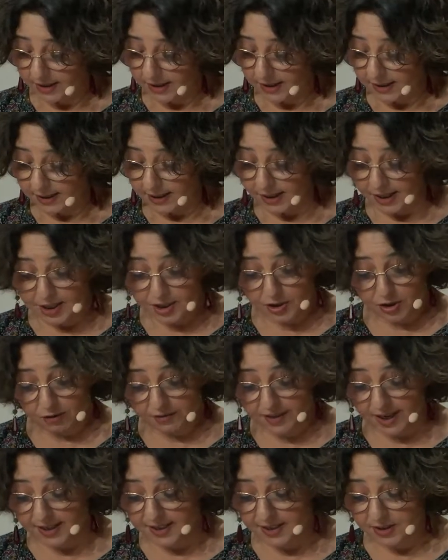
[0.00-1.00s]
The history of
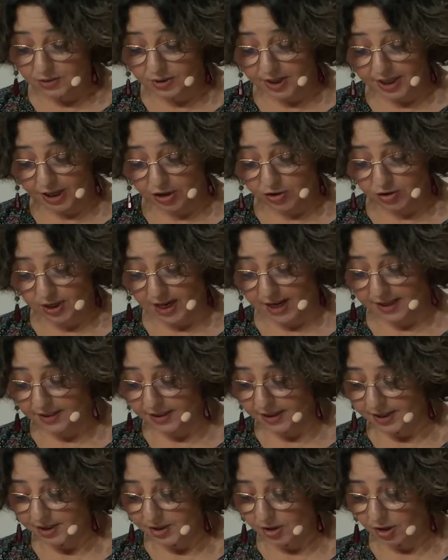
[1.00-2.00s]
dance education, like the
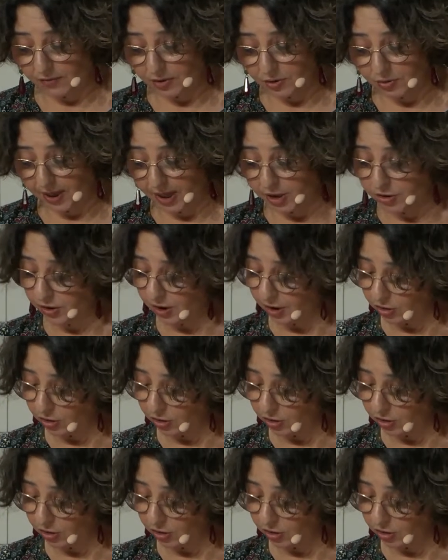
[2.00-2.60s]
history of education